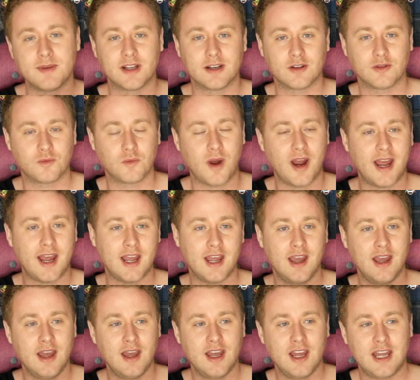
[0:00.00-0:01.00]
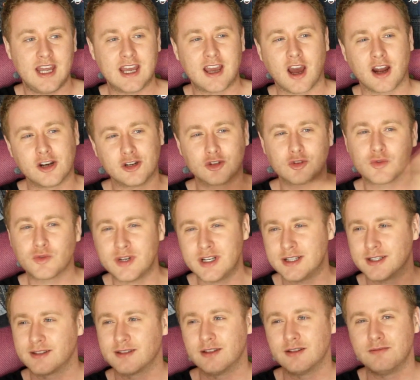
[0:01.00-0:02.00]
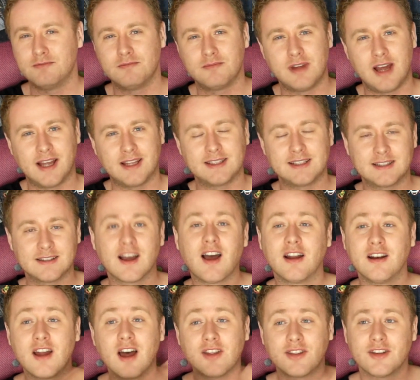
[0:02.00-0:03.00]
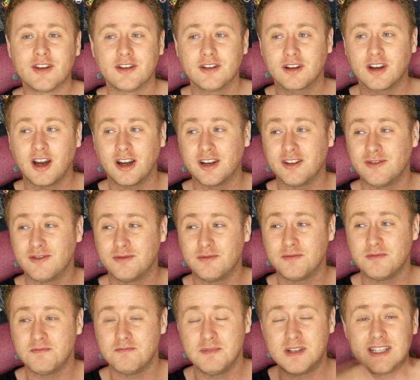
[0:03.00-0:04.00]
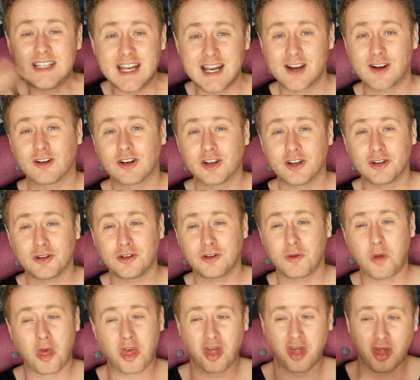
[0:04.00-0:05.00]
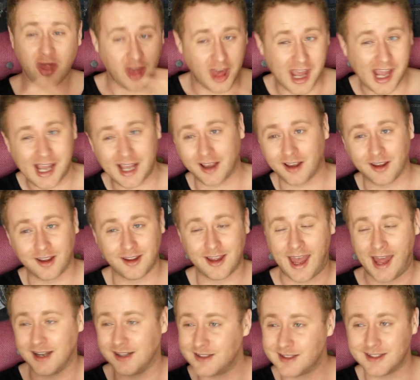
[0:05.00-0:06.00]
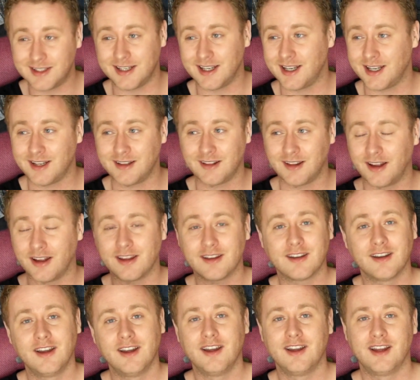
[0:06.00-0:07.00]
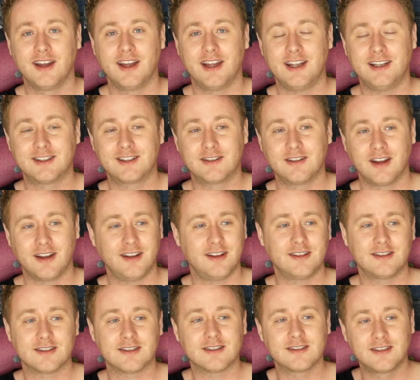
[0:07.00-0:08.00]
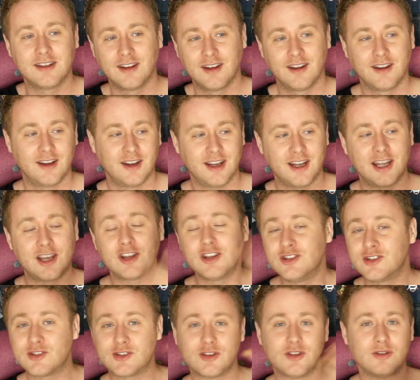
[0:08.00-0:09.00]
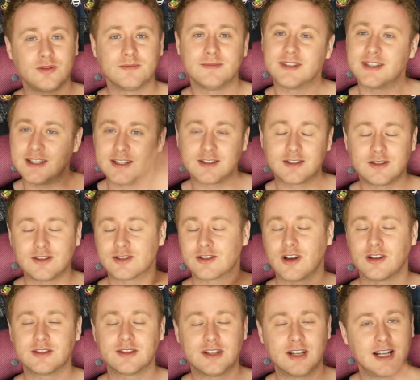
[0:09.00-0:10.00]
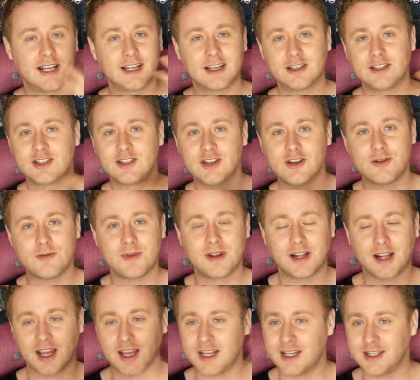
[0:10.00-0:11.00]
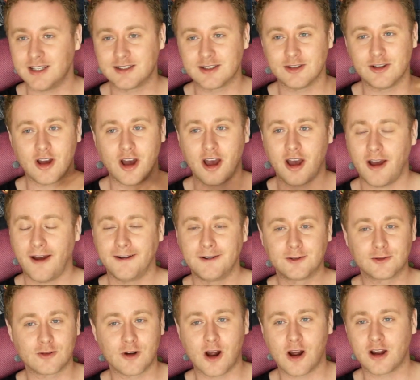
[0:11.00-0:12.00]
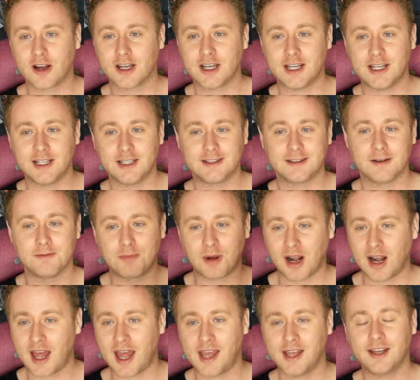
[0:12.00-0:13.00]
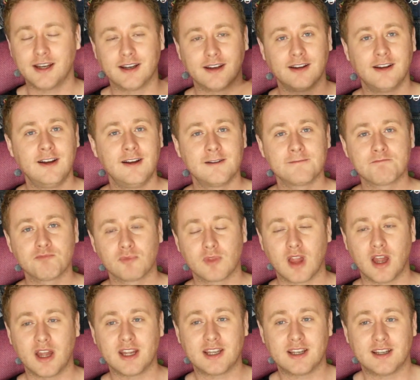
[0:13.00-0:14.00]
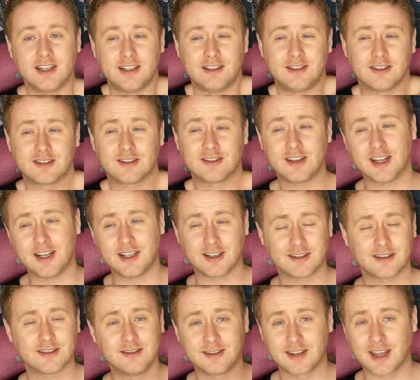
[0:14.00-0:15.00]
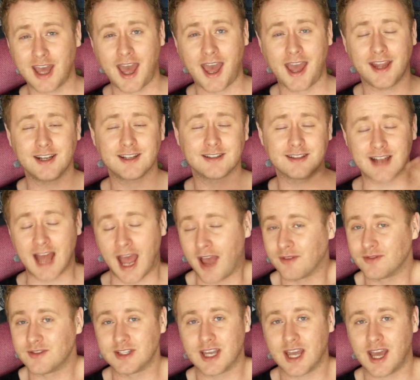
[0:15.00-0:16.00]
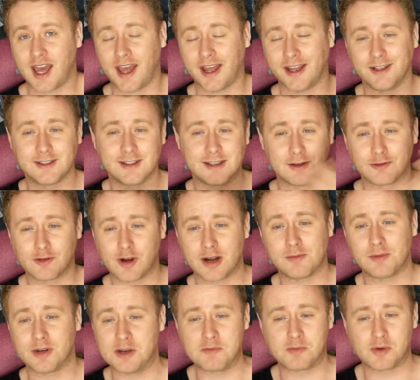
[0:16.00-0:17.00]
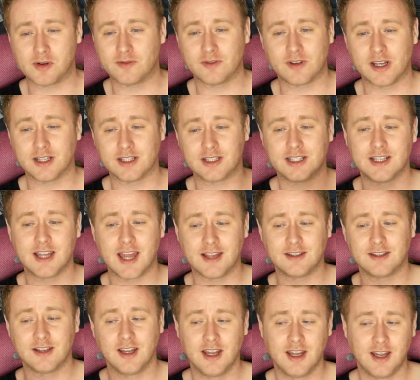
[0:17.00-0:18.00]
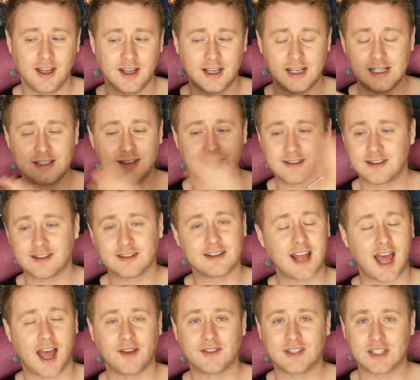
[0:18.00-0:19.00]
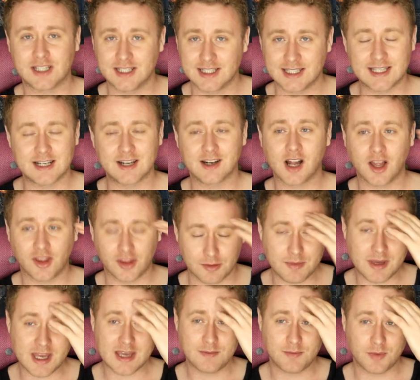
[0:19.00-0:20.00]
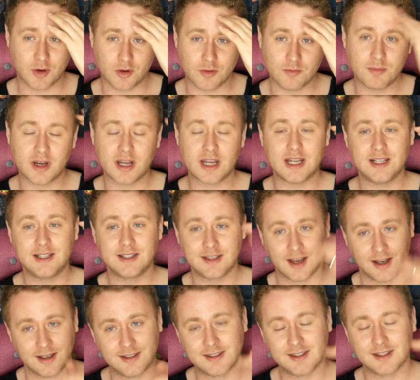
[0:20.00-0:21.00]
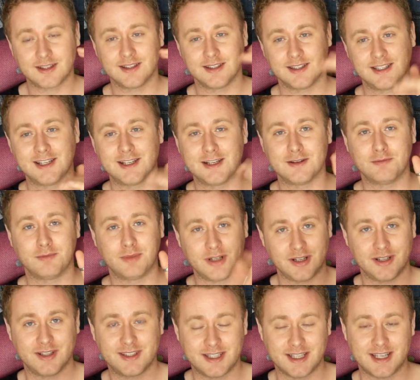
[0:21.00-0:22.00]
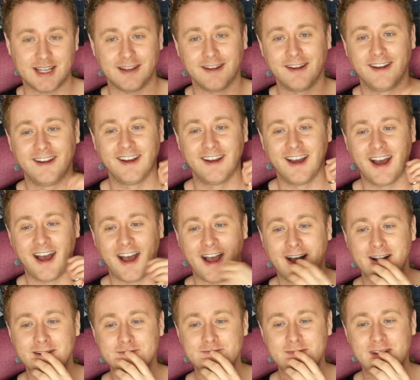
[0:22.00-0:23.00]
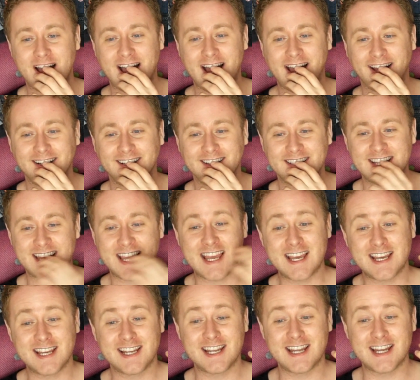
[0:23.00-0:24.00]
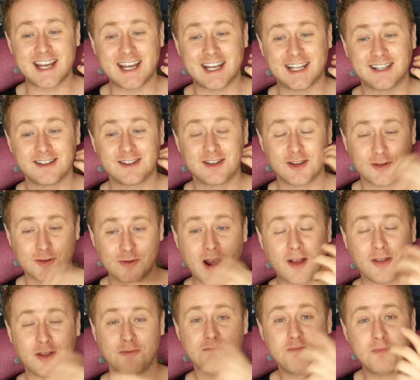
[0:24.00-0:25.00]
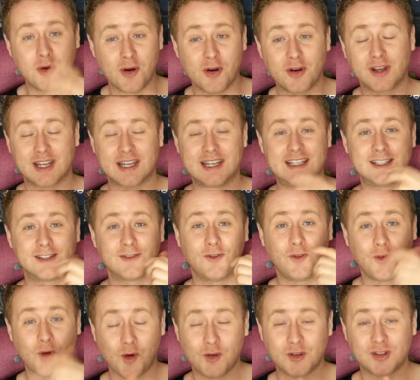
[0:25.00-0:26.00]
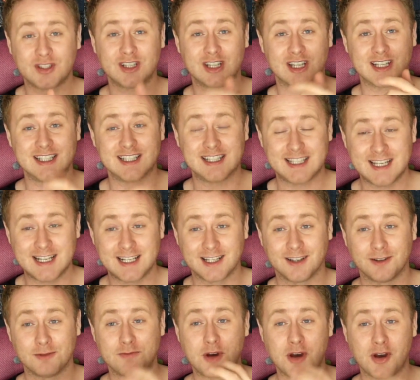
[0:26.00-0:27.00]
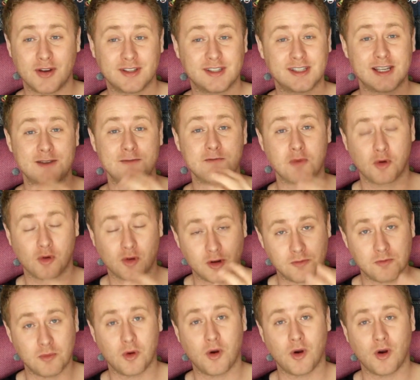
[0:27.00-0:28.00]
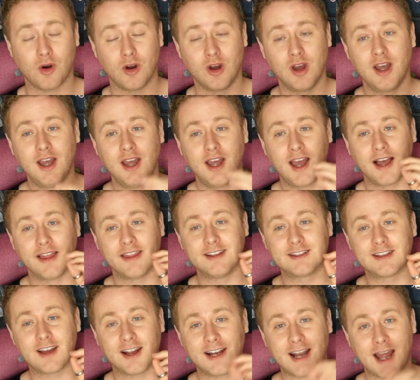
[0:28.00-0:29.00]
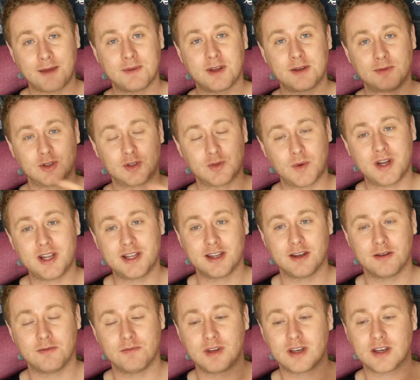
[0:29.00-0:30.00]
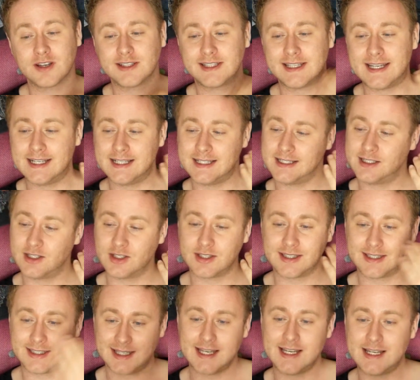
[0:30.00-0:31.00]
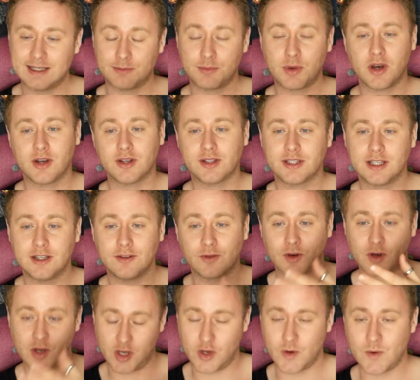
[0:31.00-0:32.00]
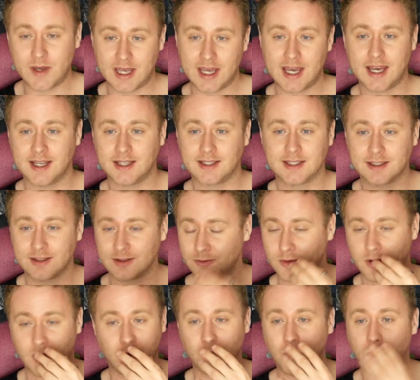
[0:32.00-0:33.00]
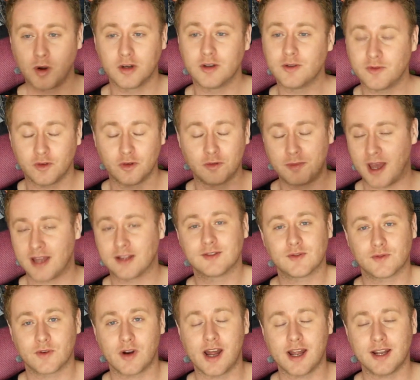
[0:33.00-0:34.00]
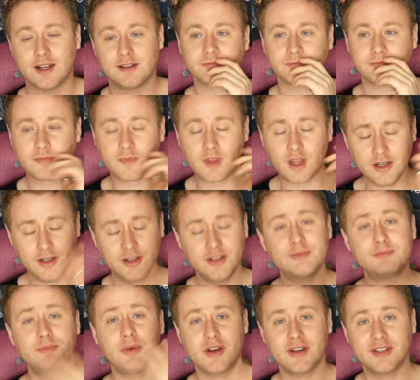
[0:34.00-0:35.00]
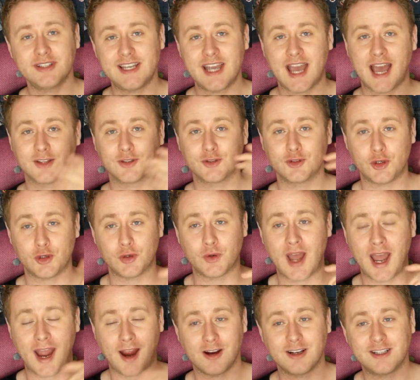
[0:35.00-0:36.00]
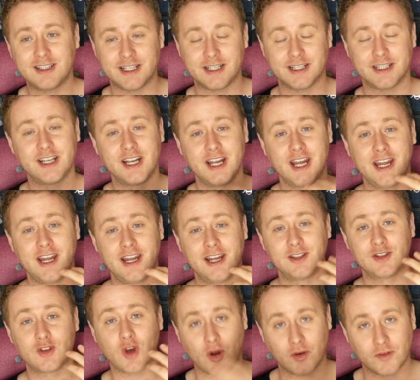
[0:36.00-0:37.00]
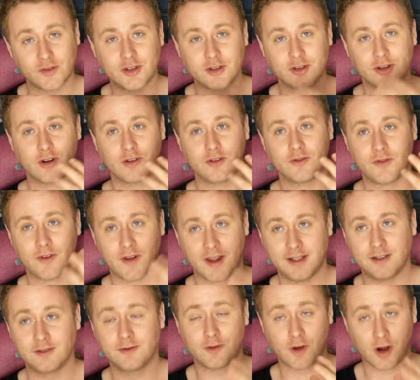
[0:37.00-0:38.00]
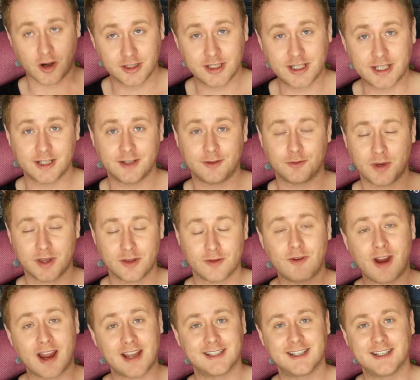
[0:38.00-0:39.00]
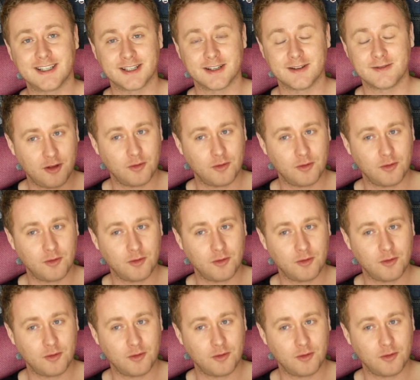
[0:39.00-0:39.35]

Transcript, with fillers: The way he kind of treats them as another kind of material thing, entity, like he's he just he consumes. He's just constantly consuming. He's a drunk. He's a player like he just he doesn't care. He doesn't have to care. He's incredibly privileged. He, he just doesn't have to consider other people, but he does consider Percy. Um, and he, it, throughout the book, is forced to consider Percy more and more. And the dynamic between them, because he just sees Percy for who he is as a wonderful best friend, because Percy has dual heritage, is often confronted with racism.